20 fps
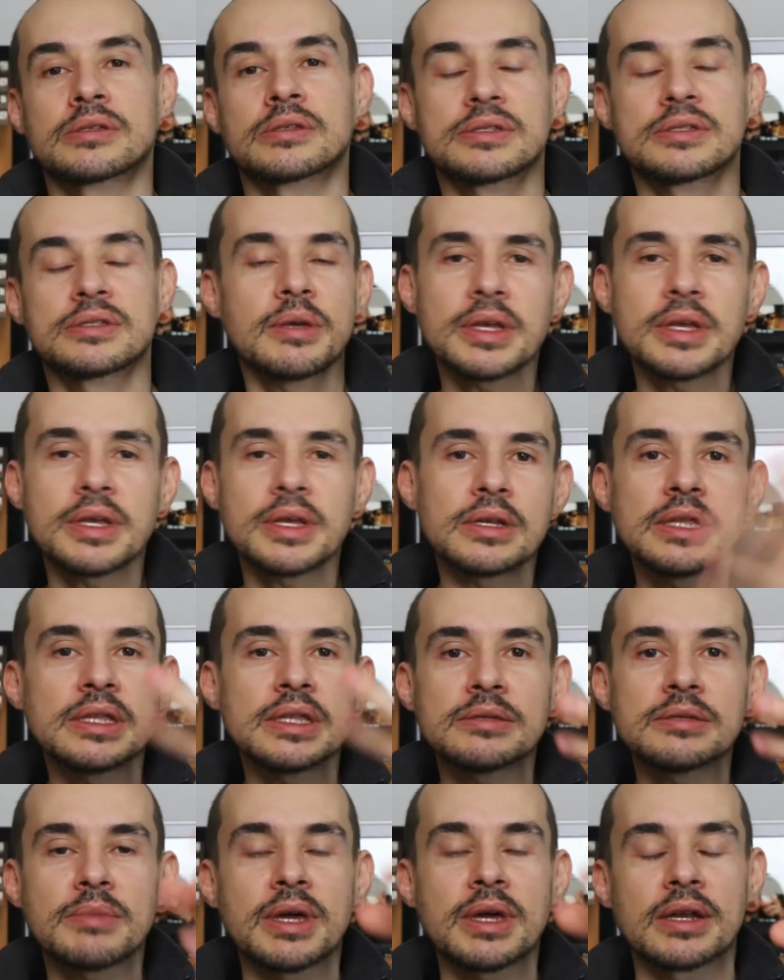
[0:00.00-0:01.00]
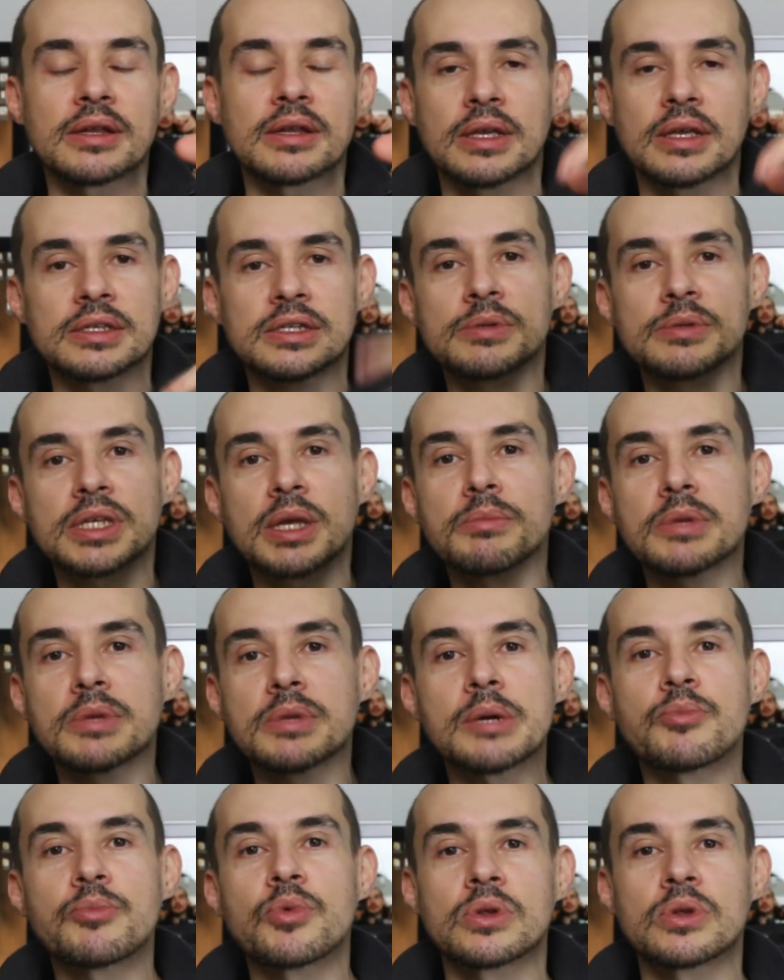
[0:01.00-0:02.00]
Something that doesn't matter, they're just coming
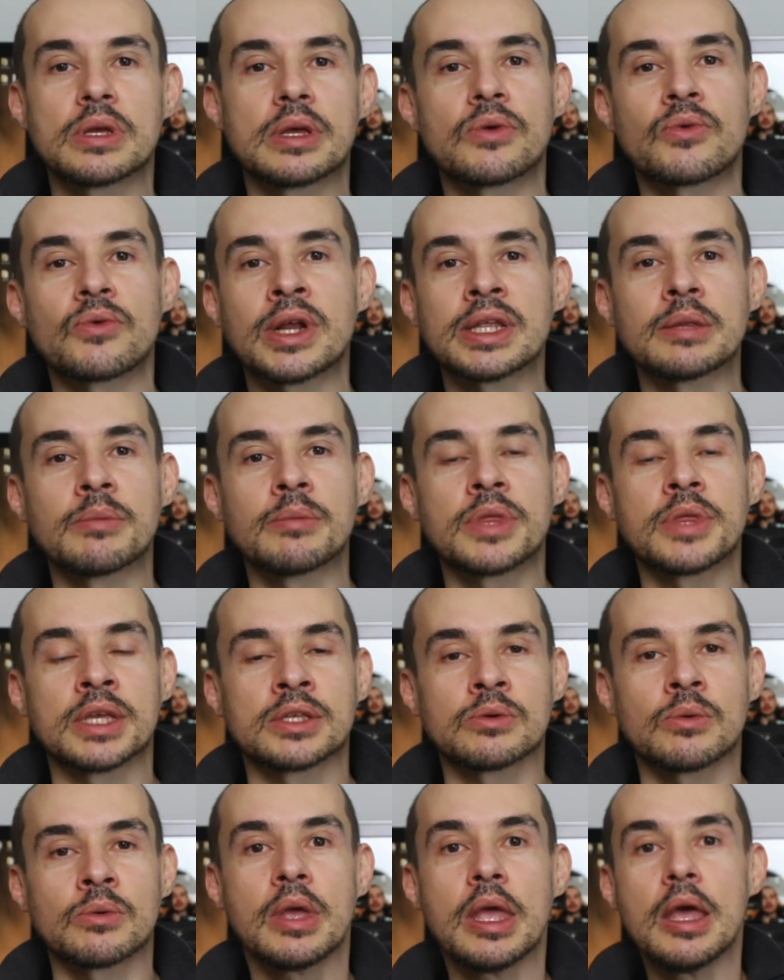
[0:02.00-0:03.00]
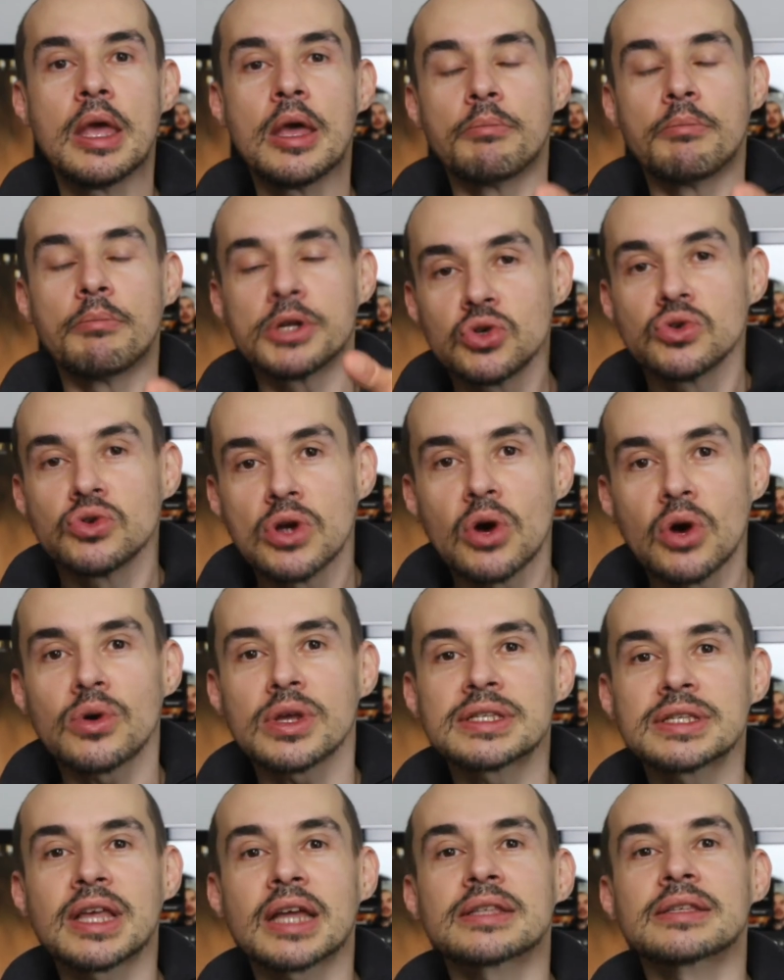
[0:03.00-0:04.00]
up with a random thing. So, but you notice
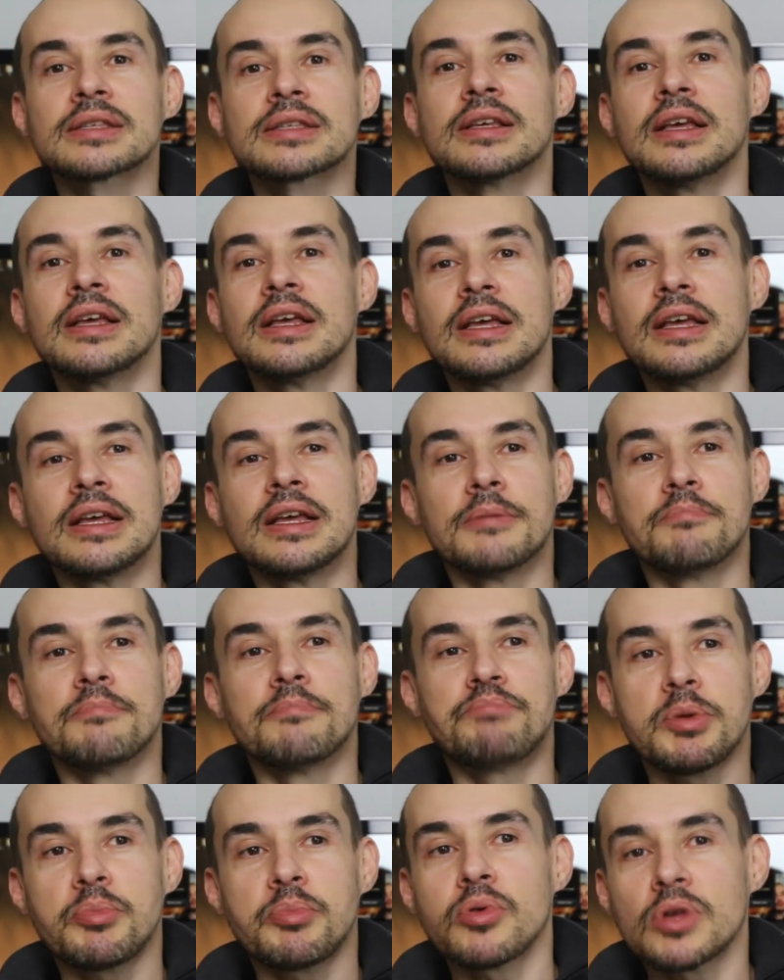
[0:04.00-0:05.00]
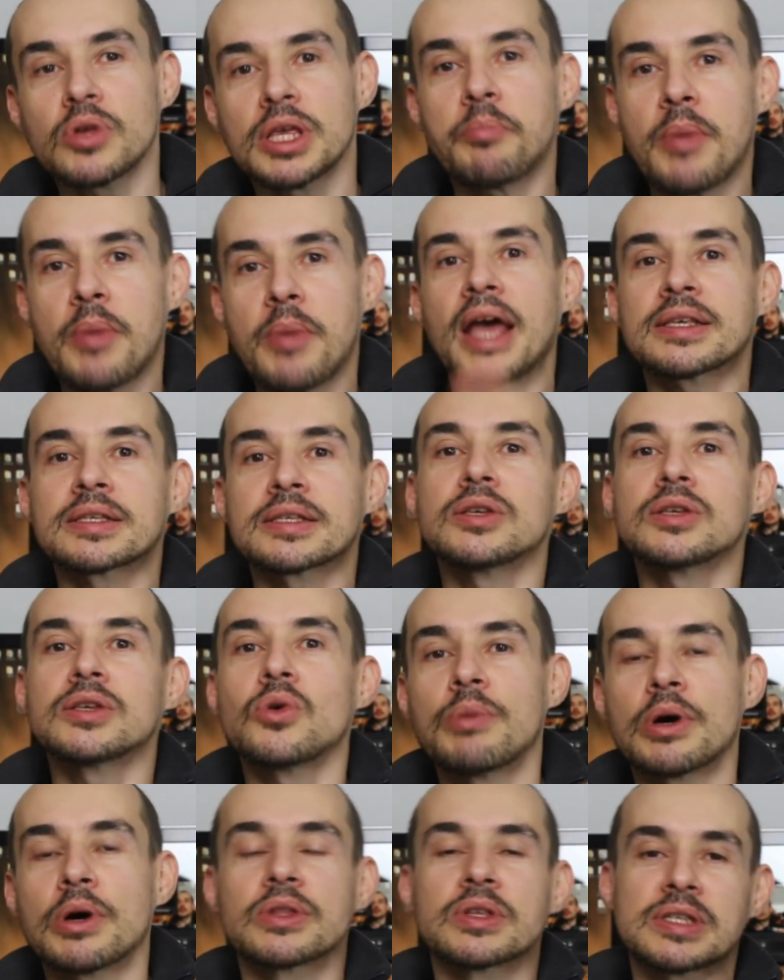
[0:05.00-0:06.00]
that people keep asking you
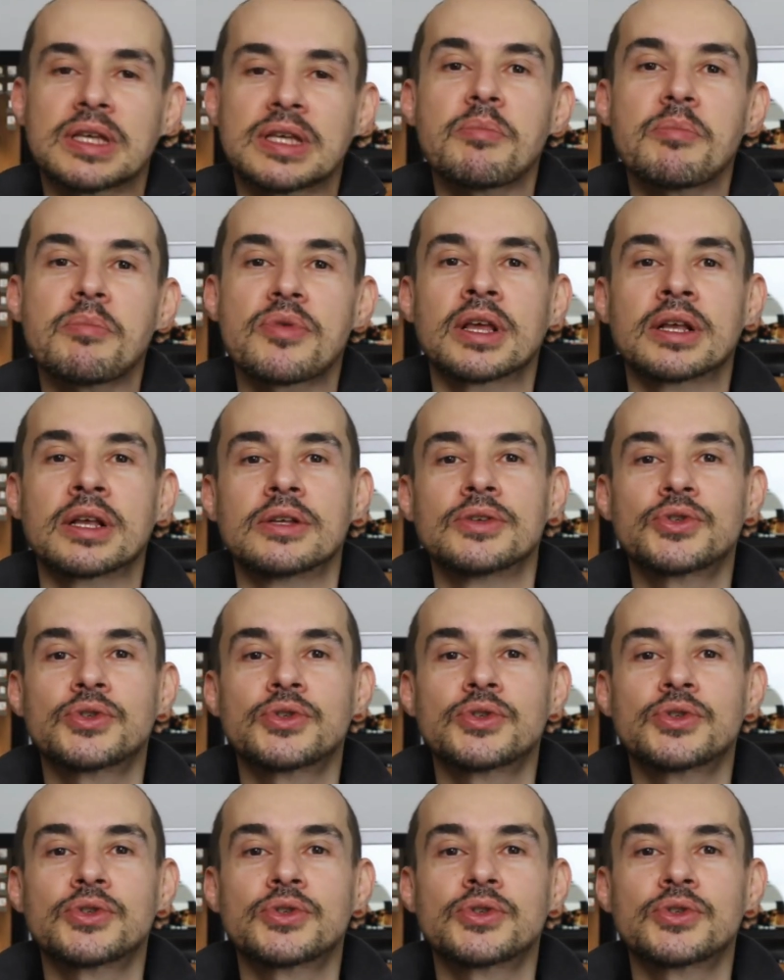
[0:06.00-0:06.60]
about the same thing.